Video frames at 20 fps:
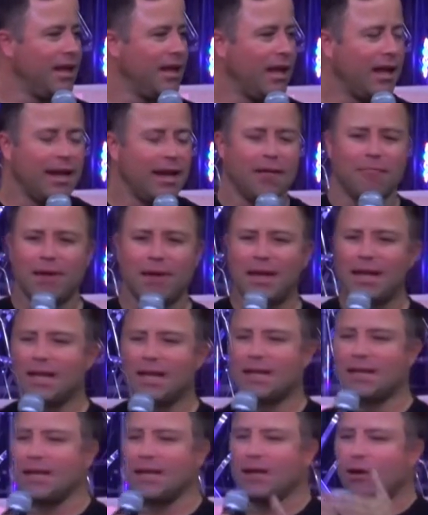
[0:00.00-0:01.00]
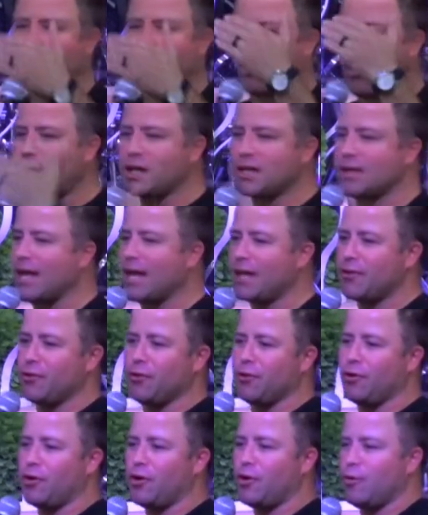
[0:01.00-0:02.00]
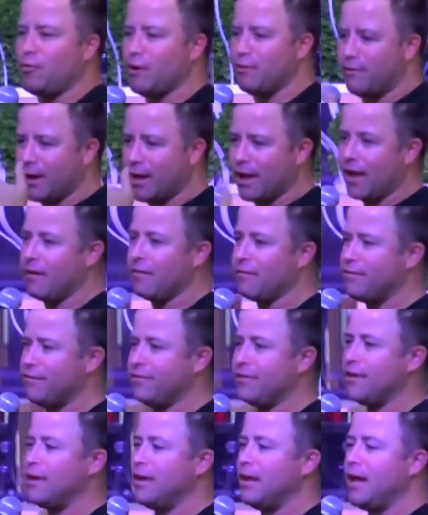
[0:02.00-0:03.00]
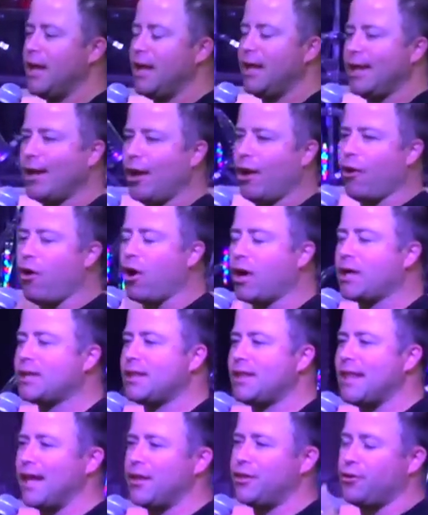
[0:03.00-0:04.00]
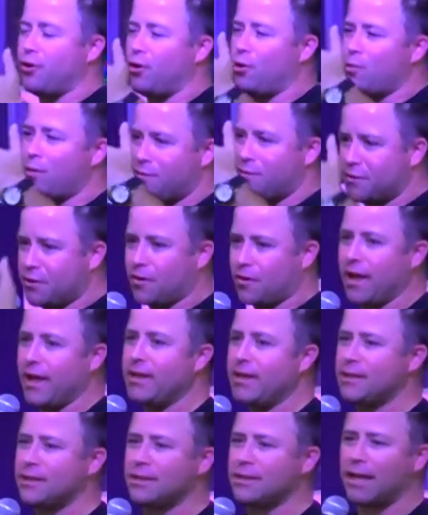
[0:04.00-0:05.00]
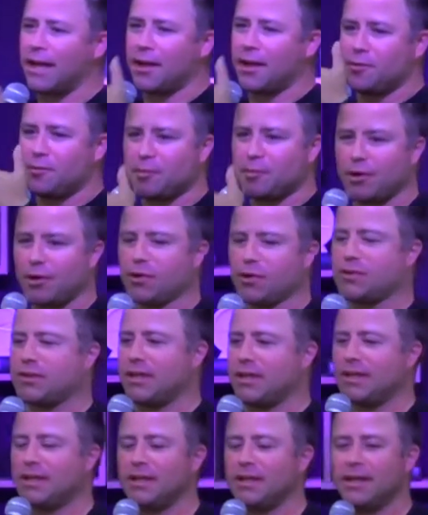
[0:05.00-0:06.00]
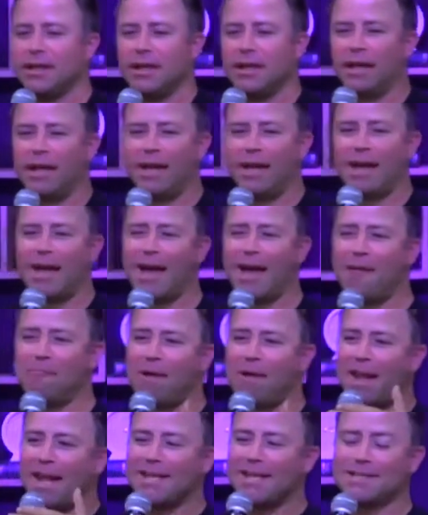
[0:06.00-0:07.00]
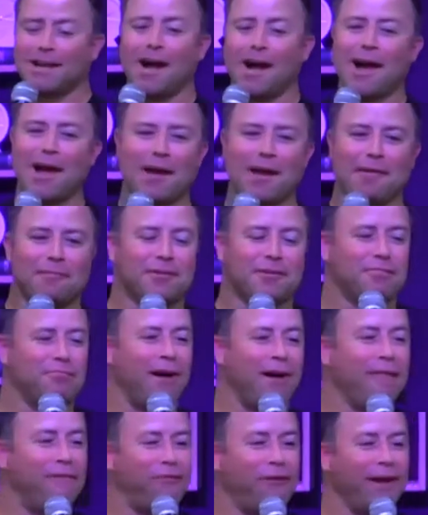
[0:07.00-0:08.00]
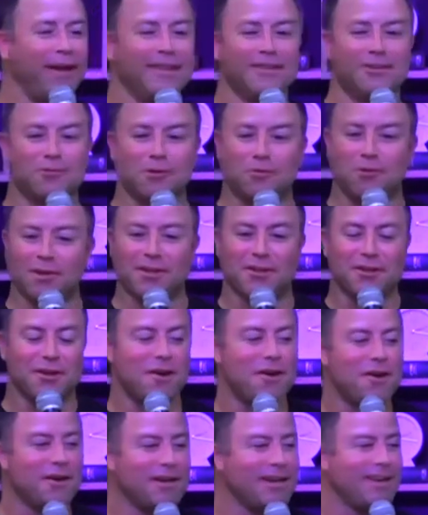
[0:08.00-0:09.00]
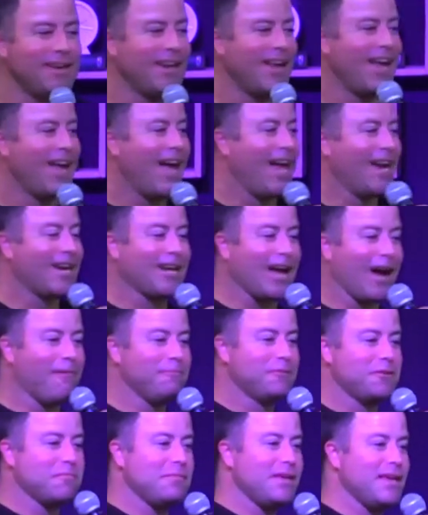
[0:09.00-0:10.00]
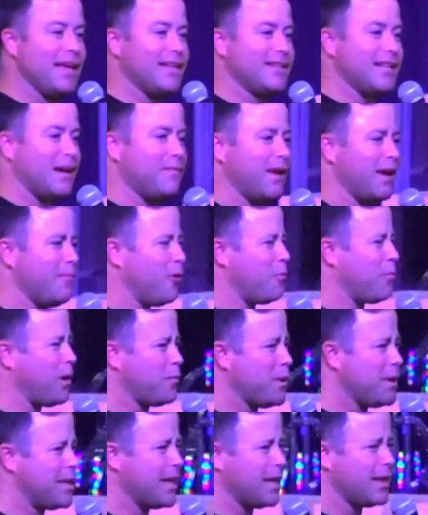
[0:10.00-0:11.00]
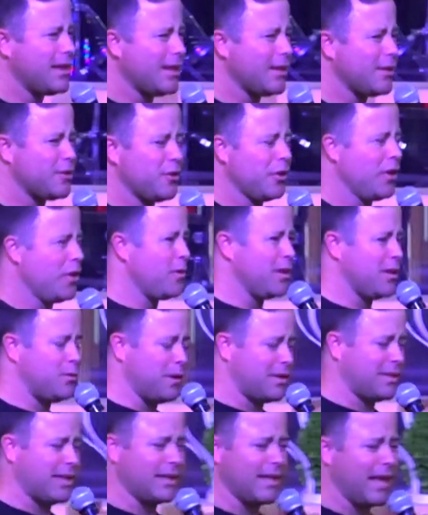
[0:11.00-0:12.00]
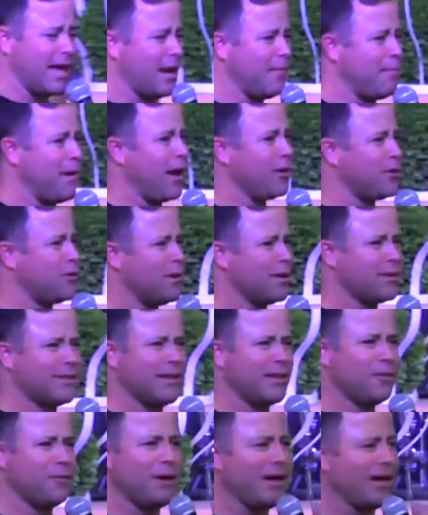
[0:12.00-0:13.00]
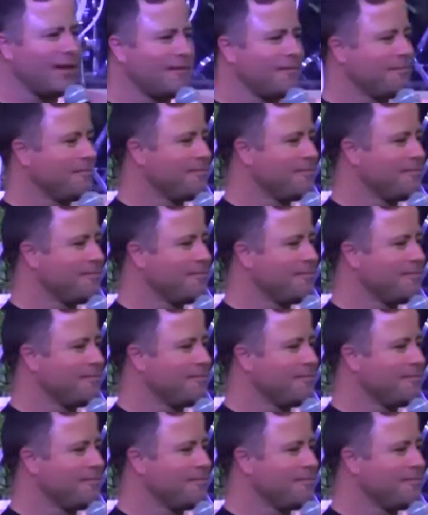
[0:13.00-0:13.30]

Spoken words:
He immediately locked that door with love. He locked that door with grace and mercy. And many times, my friends would return and come to me and tell me, Jamon, but we did this to you, and we said that about you. I said, what?